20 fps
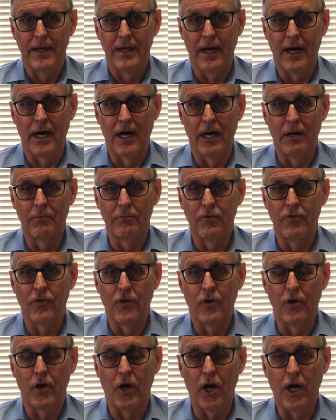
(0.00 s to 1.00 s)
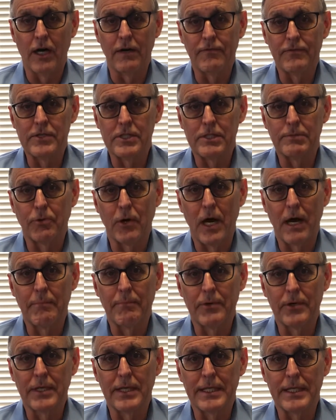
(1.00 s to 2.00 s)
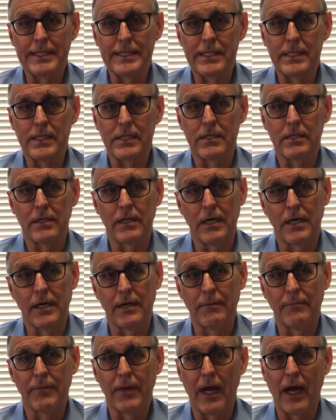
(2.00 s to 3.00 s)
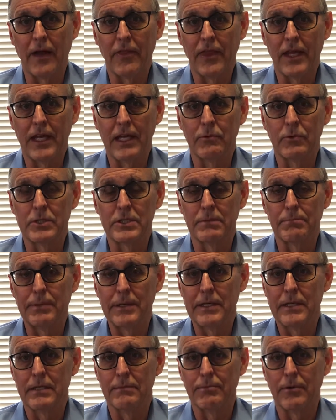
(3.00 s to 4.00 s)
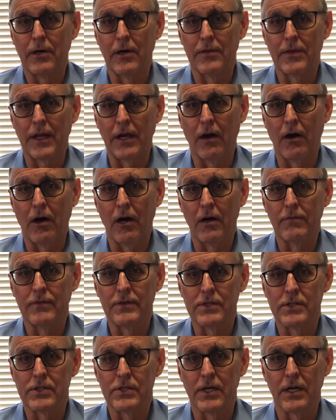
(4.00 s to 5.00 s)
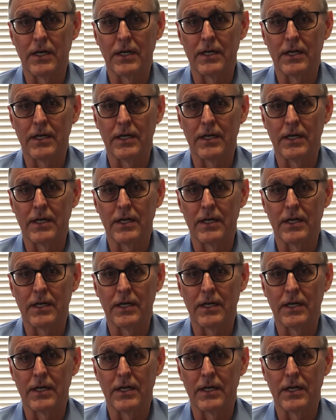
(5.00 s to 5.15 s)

For office properties, I think it would depend upon the office.